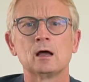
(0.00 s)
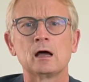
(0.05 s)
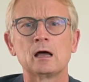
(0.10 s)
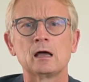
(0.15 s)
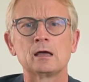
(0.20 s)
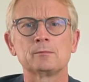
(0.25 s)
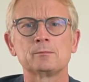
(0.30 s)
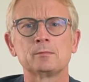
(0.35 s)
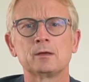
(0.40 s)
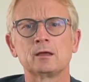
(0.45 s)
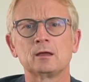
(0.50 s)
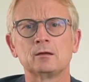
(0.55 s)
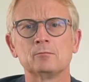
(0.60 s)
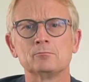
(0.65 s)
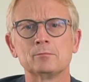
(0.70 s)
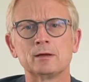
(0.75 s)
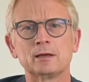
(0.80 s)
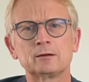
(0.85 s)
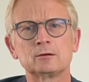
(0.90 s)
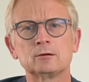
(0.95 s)
I am a
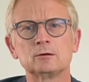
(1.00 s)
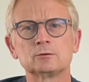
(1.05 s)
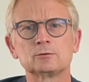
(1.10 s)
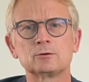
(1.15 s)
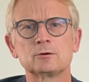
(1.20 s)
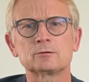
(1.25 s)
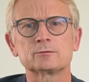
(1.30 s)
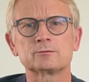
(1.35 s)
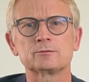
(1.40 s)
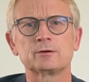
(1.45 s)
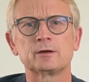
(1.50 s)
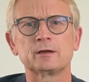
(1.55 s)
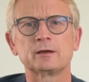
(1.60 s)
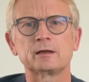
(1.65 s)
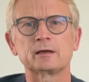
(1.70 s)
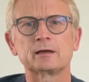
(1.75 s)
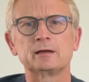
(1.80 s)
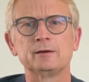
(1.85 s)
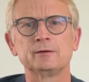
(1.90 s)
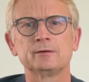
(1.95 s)
medical doctor
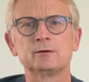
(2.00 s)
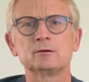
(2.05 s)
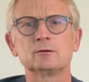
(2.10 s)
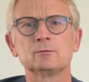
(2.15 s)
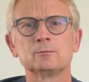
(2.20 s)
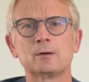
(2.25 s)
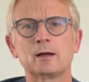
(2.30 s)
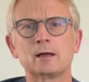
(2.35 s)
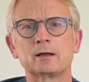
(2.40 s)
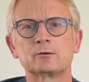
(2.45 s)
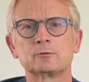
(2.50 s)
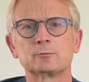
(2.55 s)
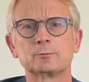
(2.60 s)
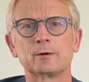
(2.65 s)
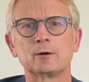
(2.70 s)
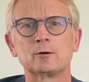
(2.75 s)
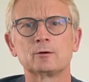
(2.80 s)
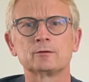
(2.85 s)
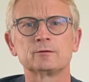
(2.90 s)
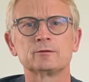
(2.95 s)
and a clinical
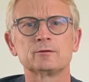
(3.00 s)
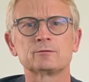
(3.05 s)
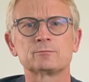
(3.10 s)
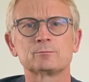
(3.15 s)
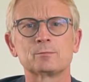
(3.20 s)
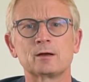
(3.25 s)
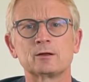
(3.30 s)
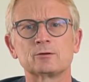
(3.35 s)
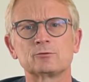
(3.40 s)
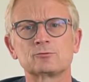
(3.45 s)
microbiologist by